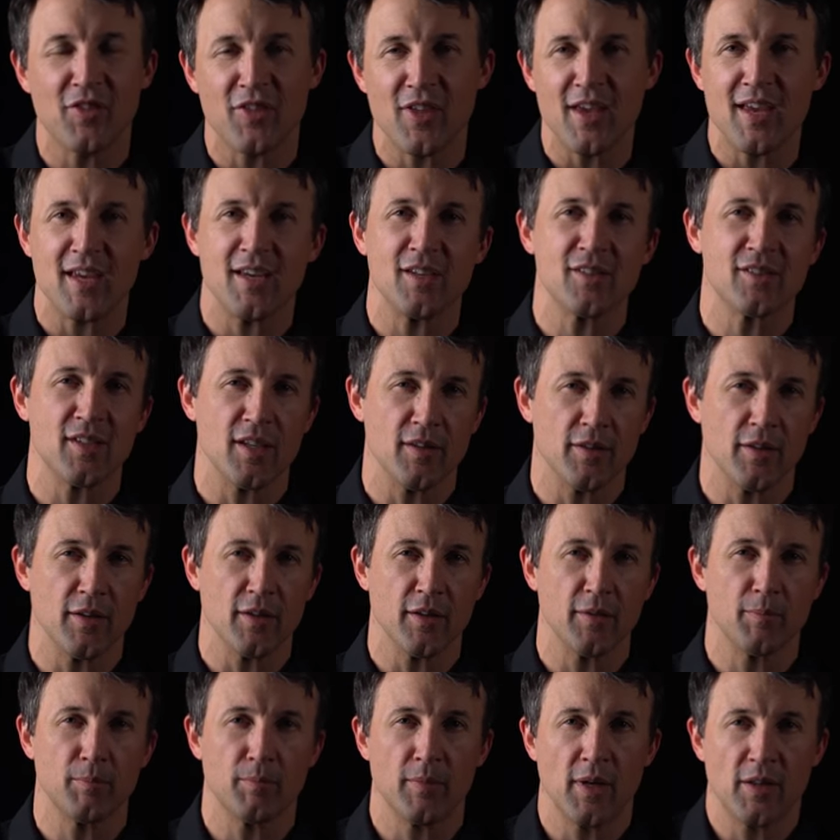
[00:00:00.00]
things in
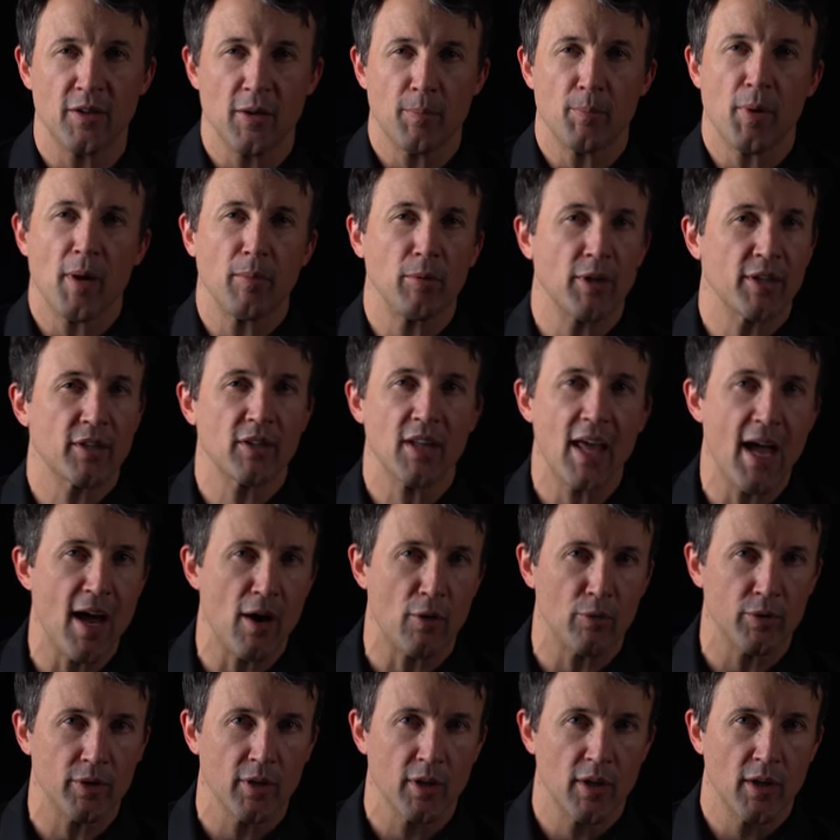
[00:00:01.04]
the in the public
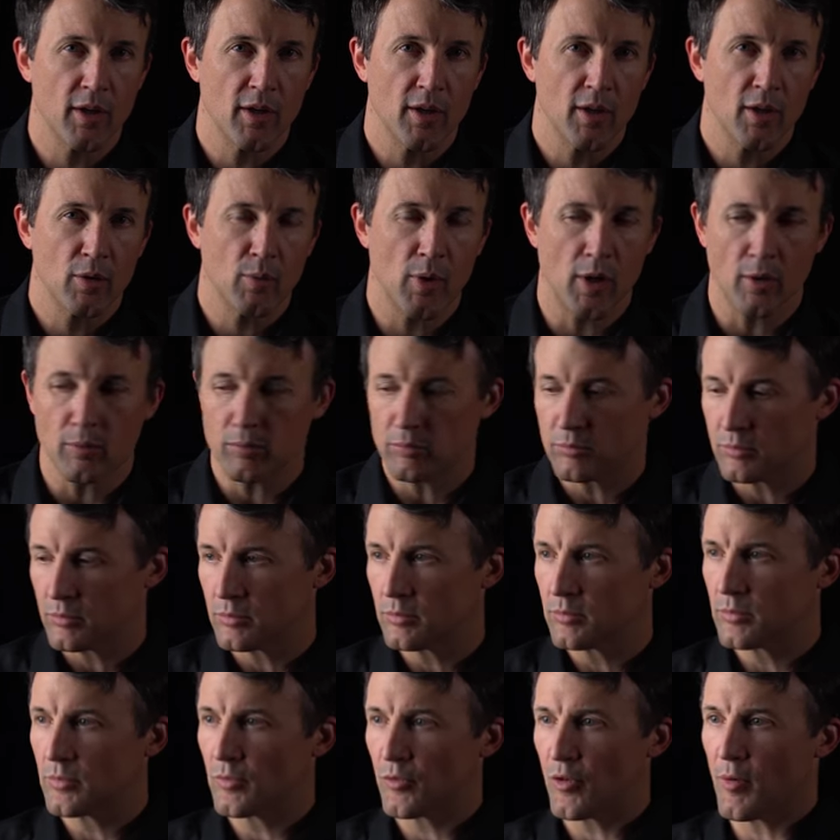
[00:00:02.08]
cloud. Well,
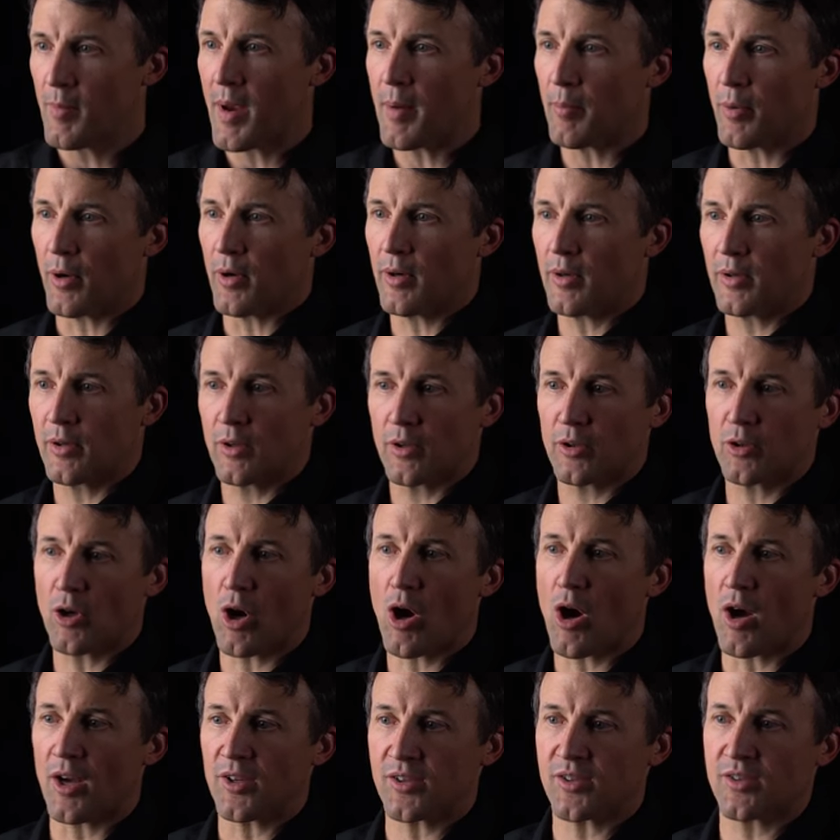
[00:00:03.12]
remember,
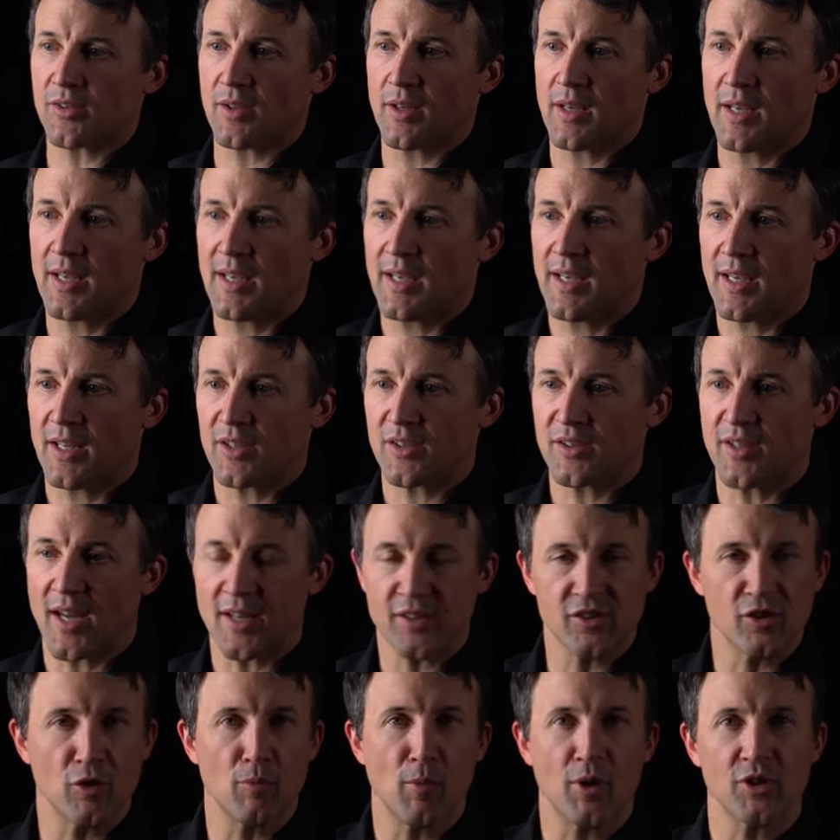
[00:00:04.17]
costs. It's
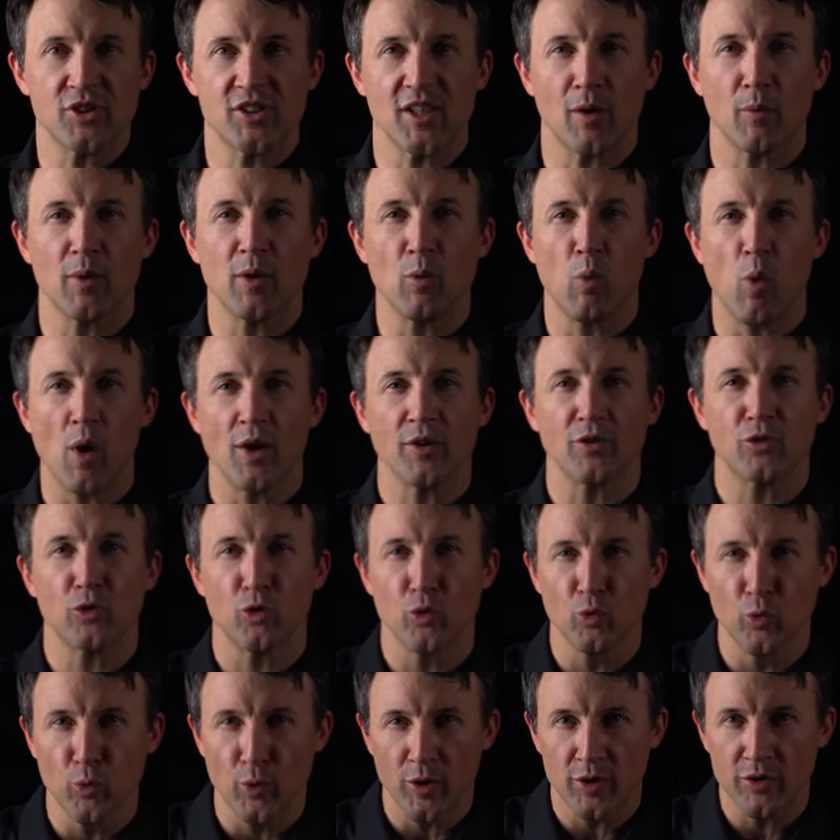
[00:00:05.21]
not so much that we want
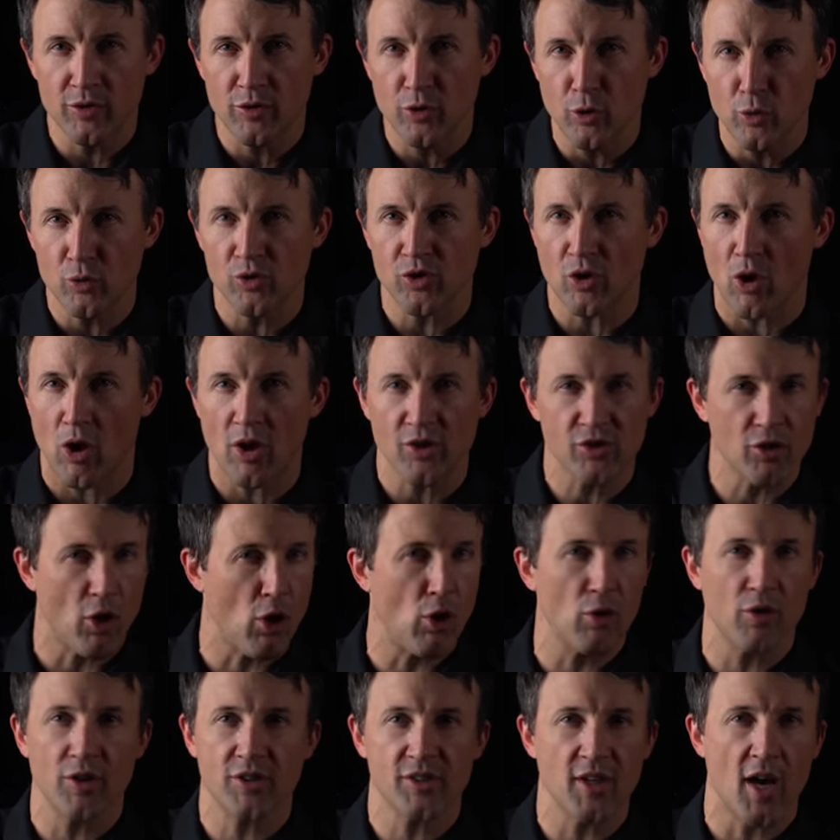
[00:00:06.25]
to reduce costs
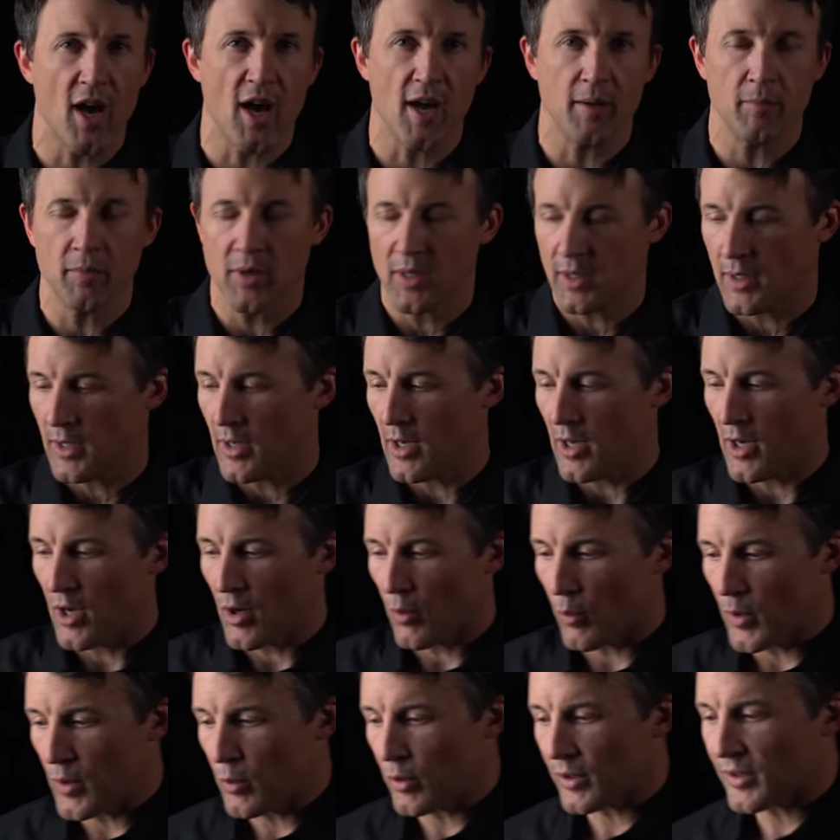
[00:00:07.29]
all the time.
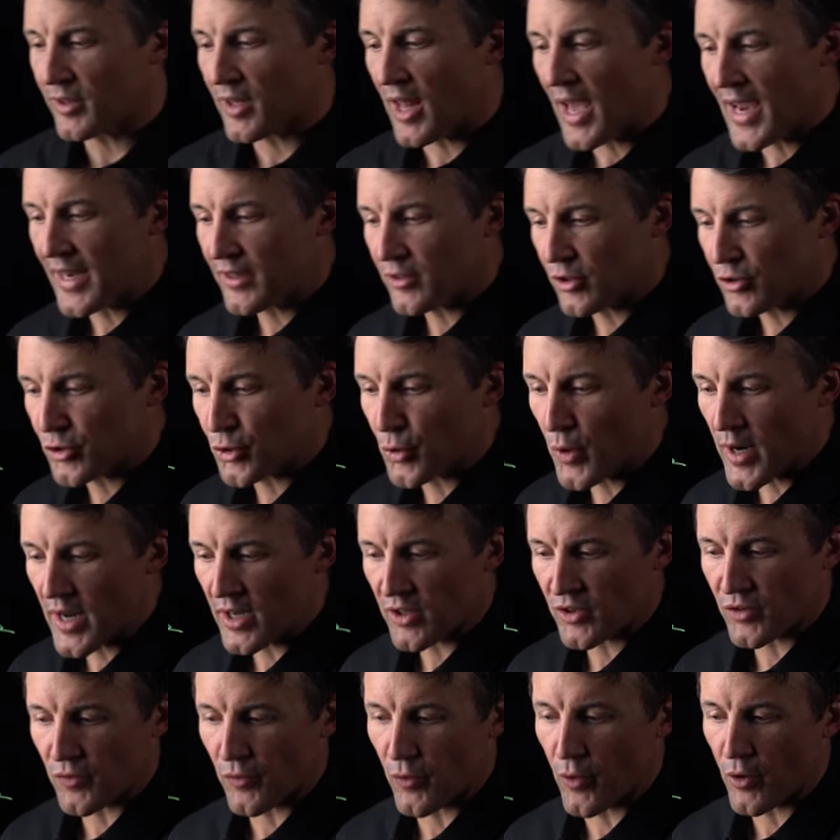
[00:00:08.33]
We would like to
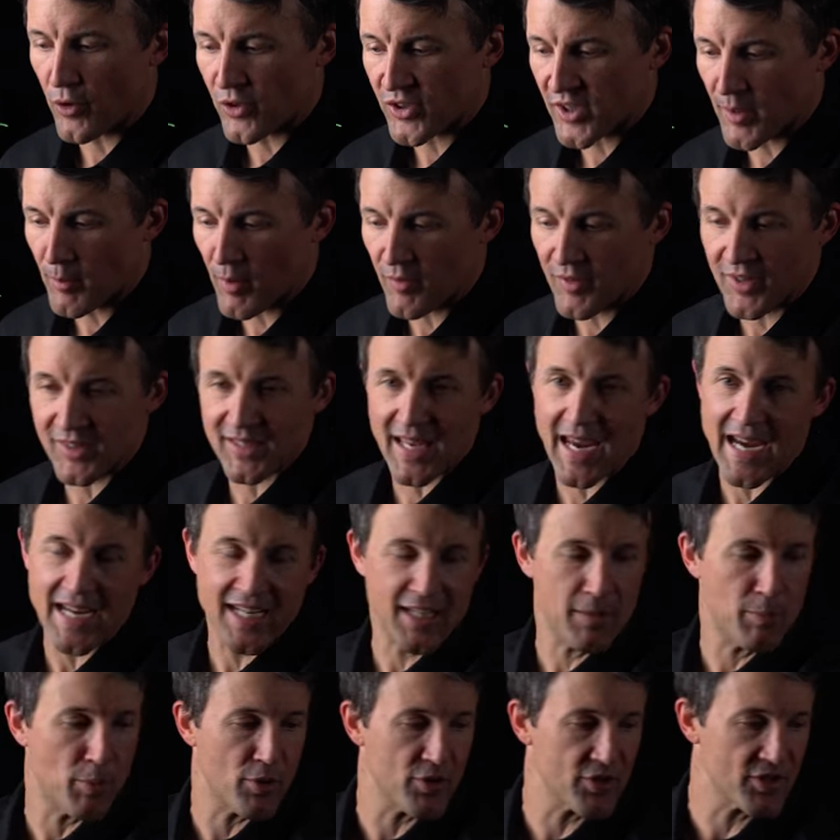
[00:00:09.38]
transfer some of this
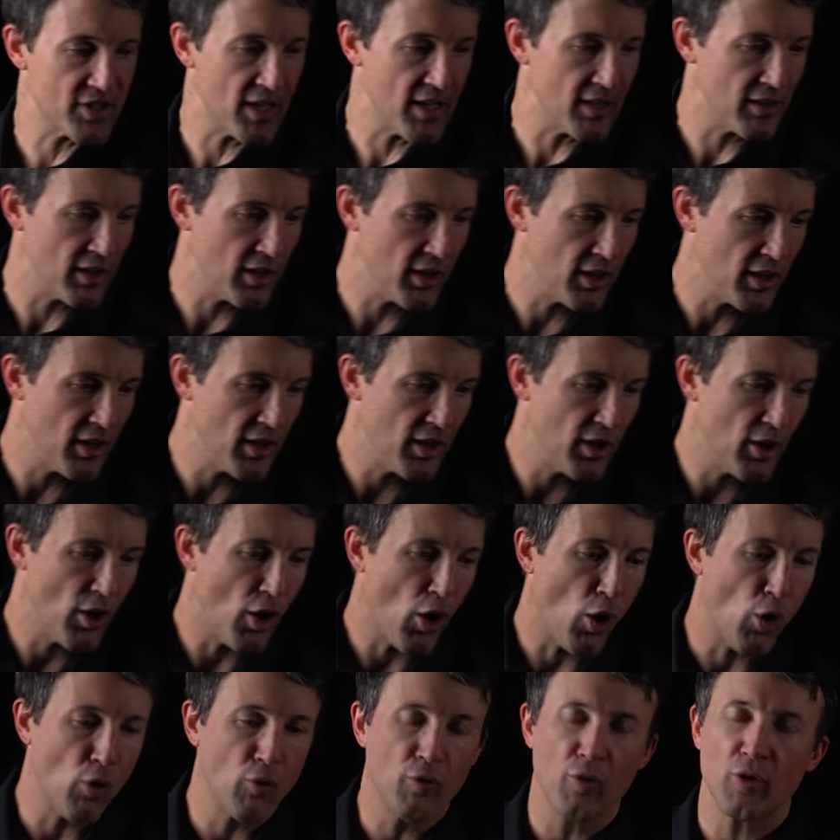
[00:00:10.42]
80%
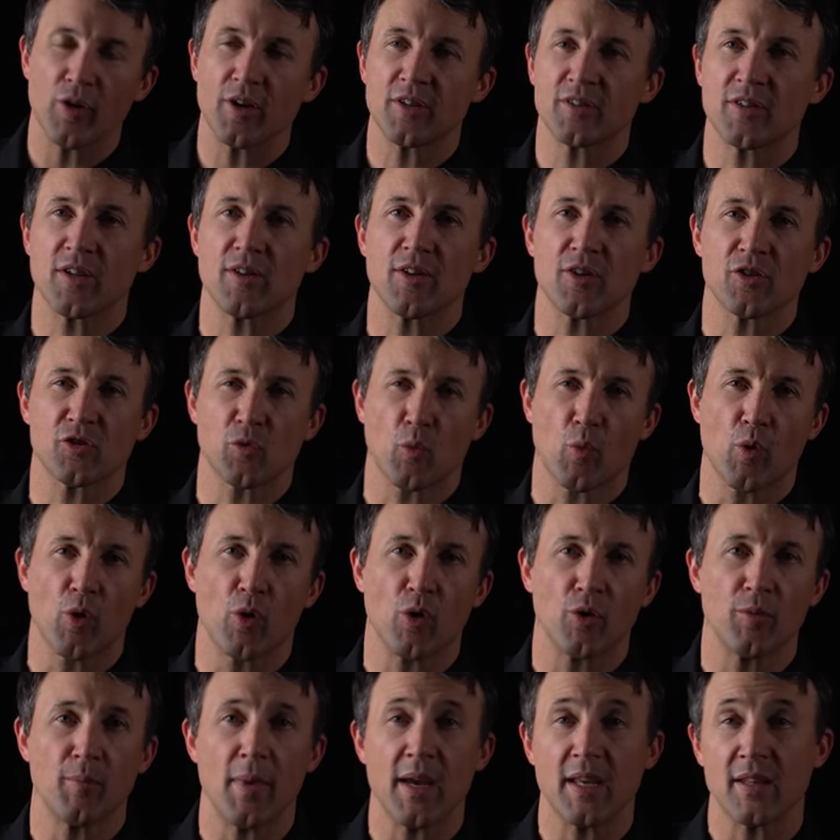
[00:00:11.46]
over into this
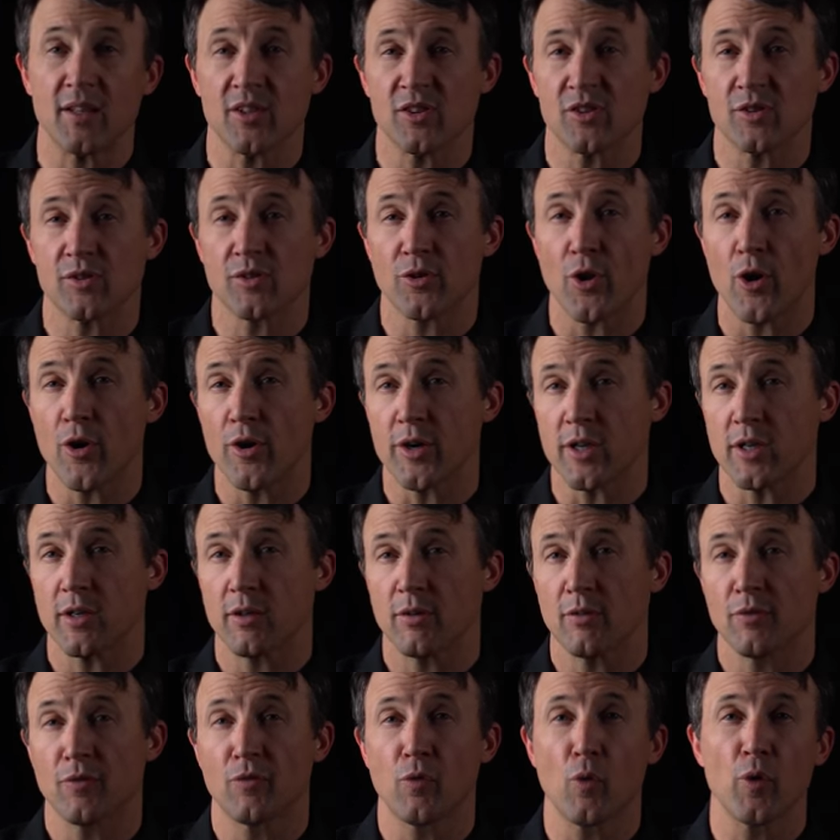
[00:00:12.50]
world, make this 30,
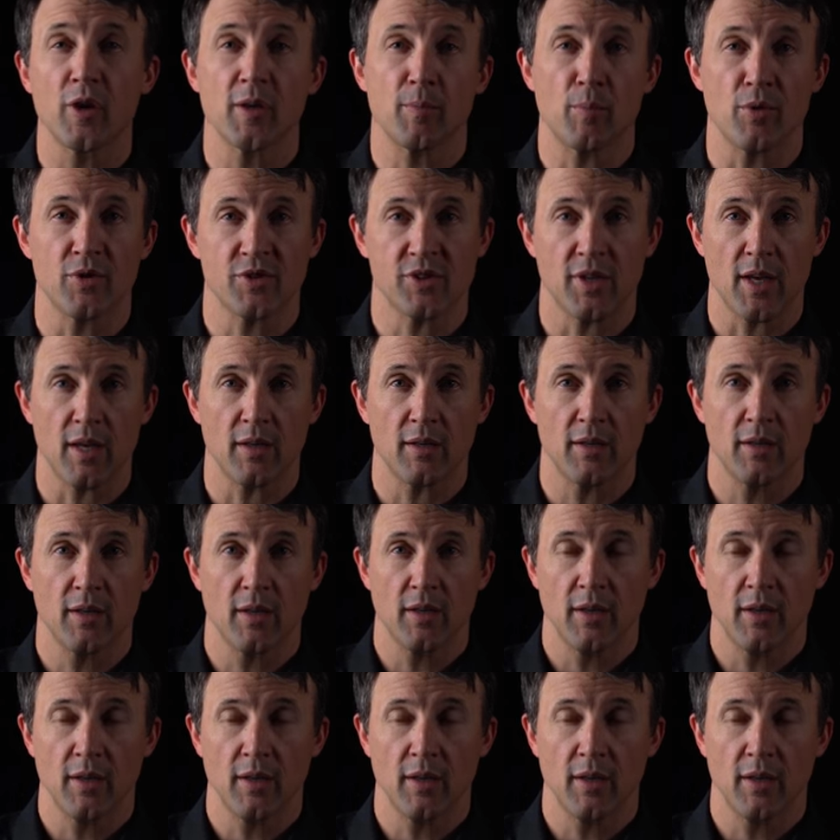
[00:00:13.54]
40%.